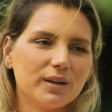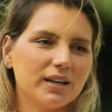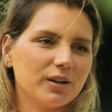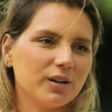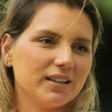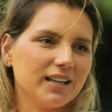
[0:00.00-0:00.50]
when
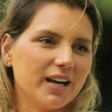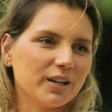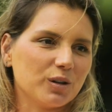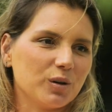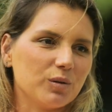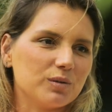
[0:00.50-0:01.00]
I got
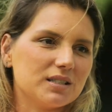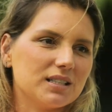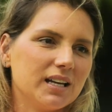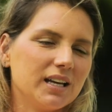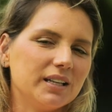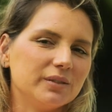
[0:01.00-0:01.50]
diagnosed.
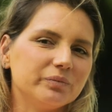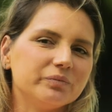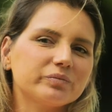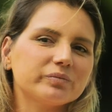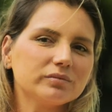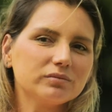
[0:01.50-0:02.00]
And
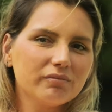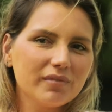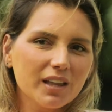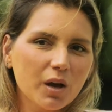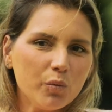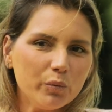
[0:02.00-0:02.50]

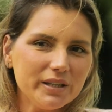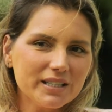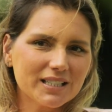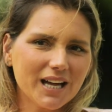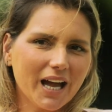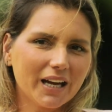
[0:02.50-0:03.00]
we
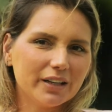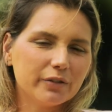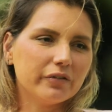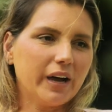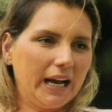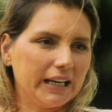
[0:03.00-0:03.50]
started
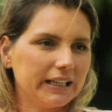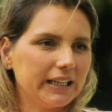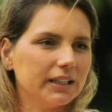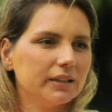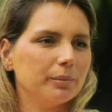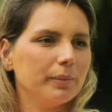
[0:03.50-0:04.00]

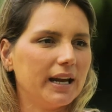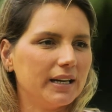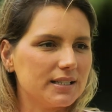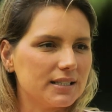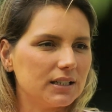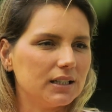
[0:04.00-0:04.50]
finding
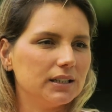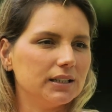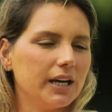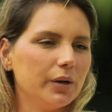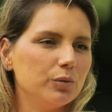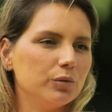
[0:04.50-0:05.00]
medicine
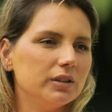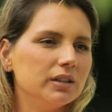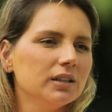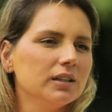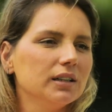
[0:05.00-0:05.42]
that would